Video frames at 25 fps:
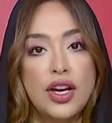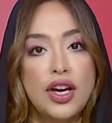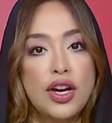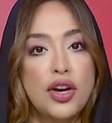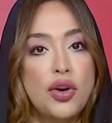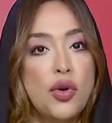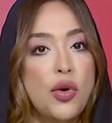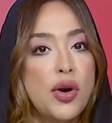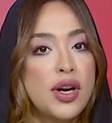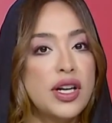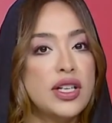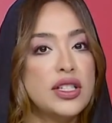
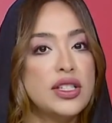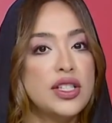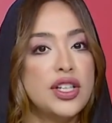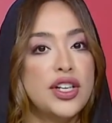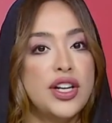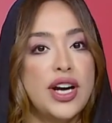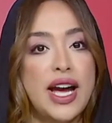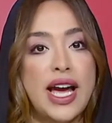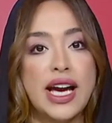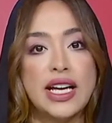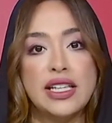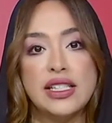According to
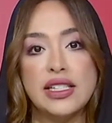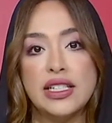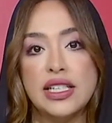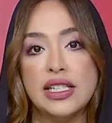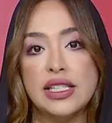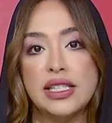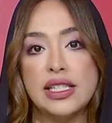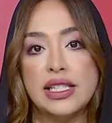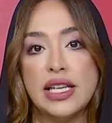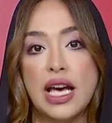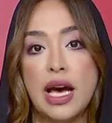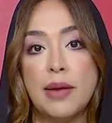Her
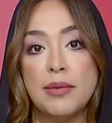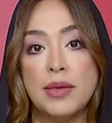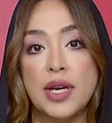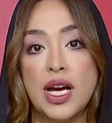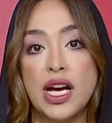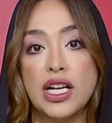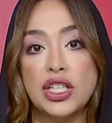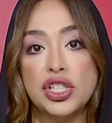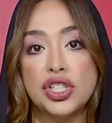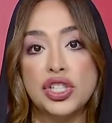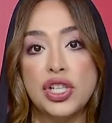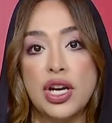Excellency Amna
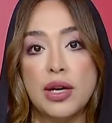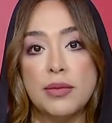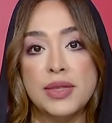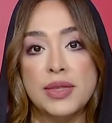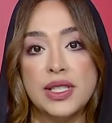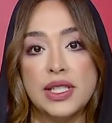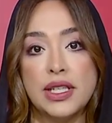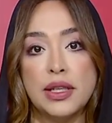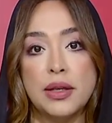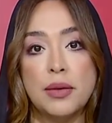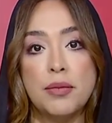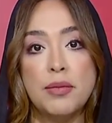Al
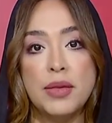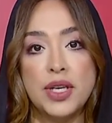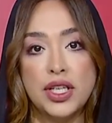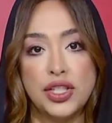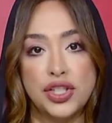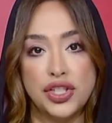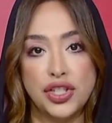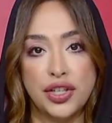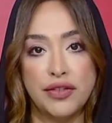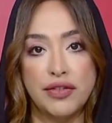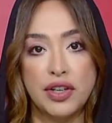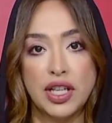Shamsi,
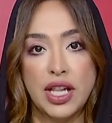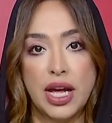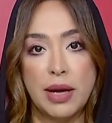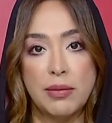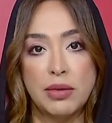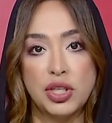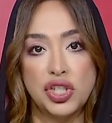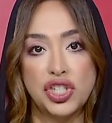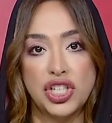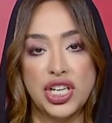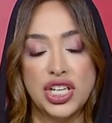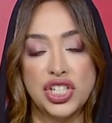Minister of
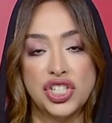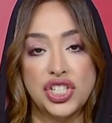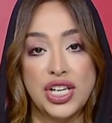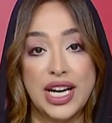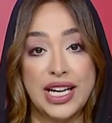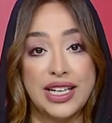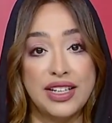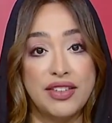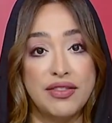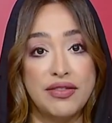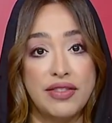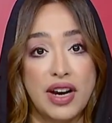Climate Change
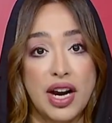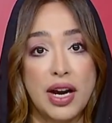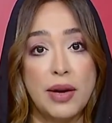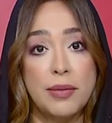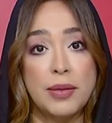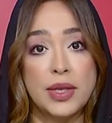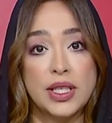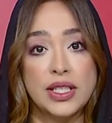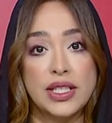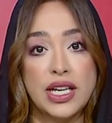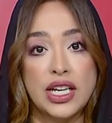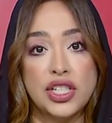and
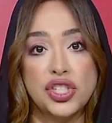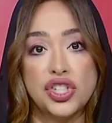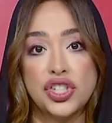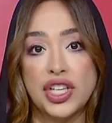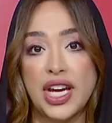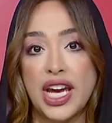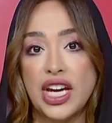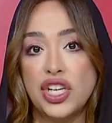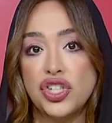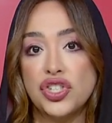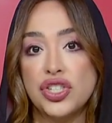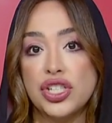Environment,
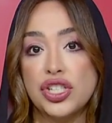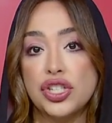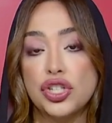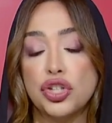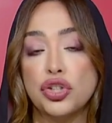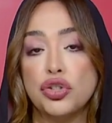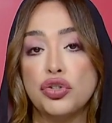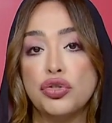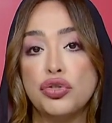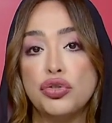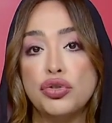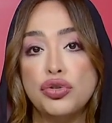education is a
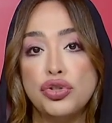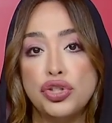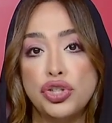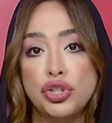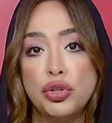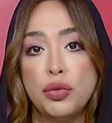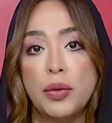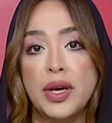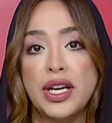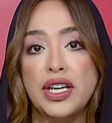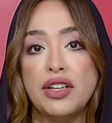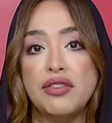
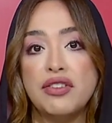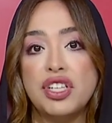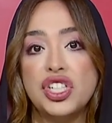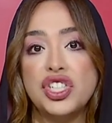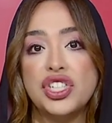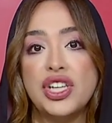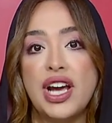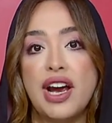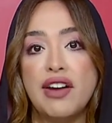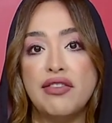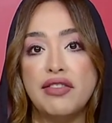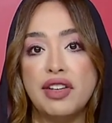crucial way to
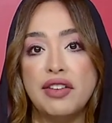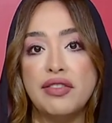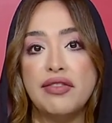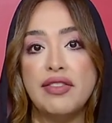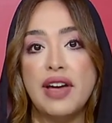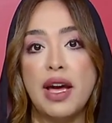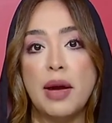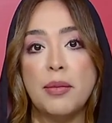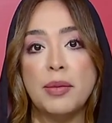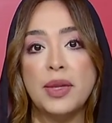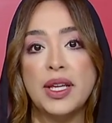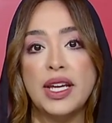reach every
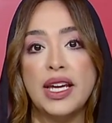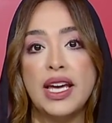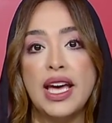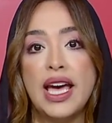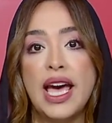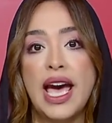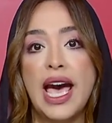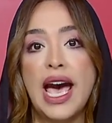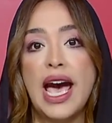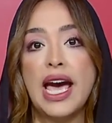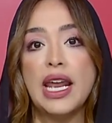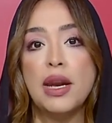family
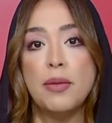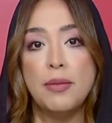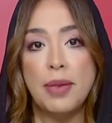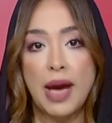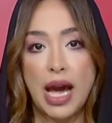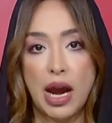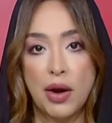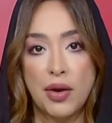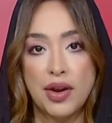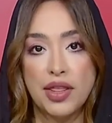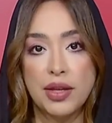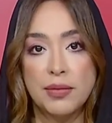and
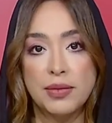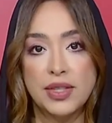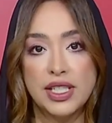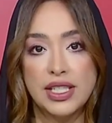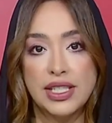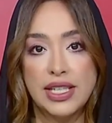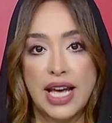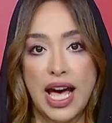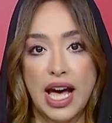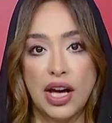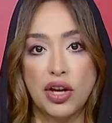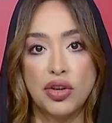empower them to
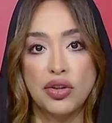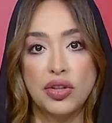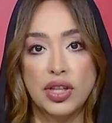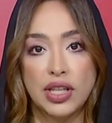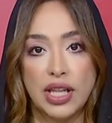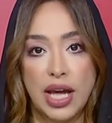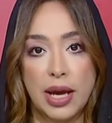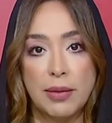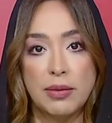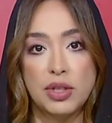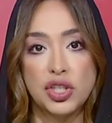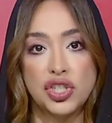tackle
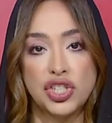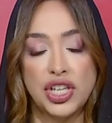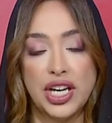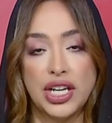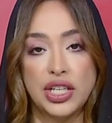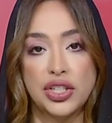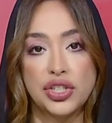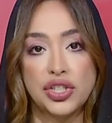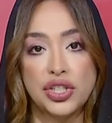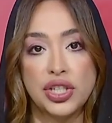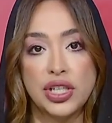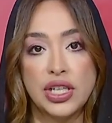climate
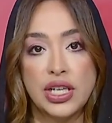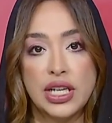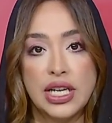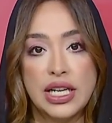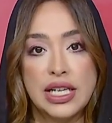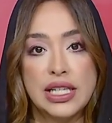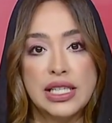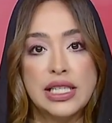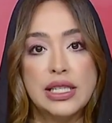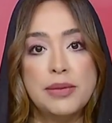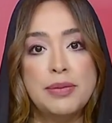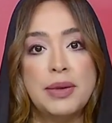change.
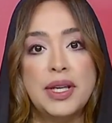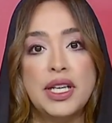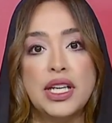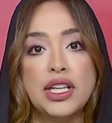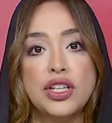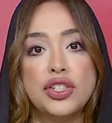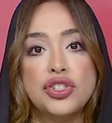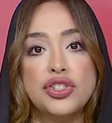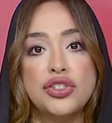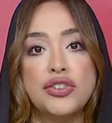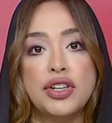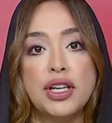
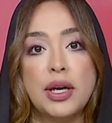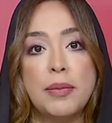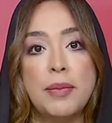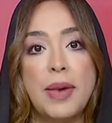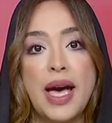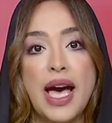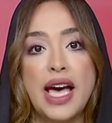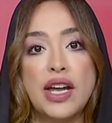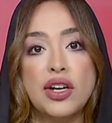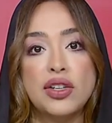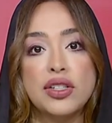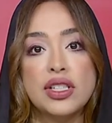Speaking during a
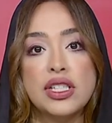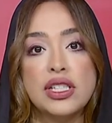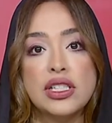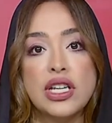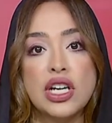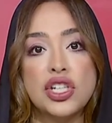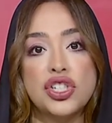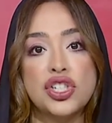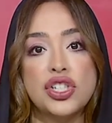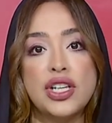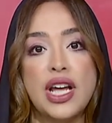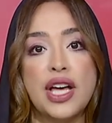panel
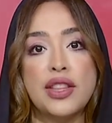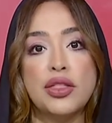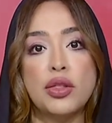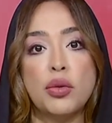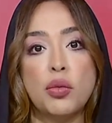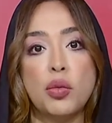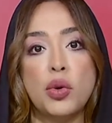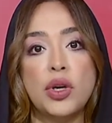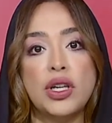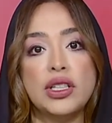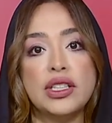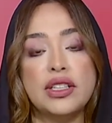discussion at the
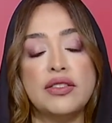World